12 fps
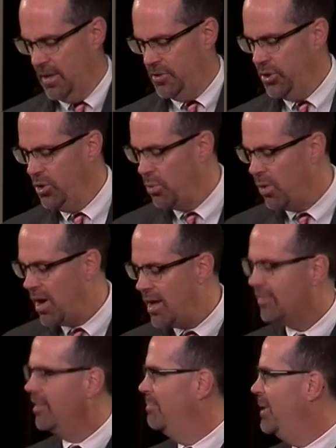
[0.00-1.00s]
Do you
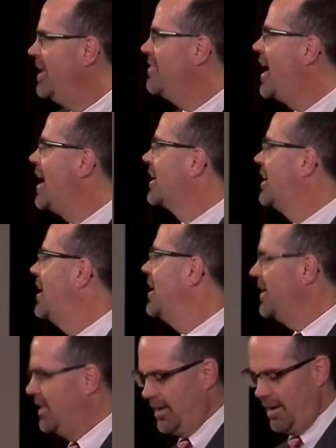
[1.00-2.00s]
want to be that
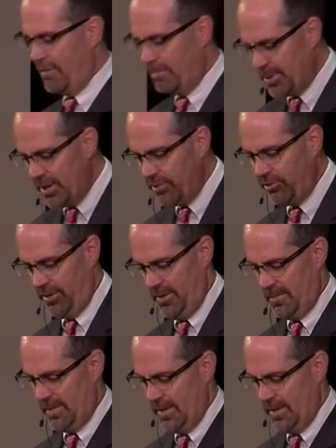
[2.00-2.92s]
kind of a person?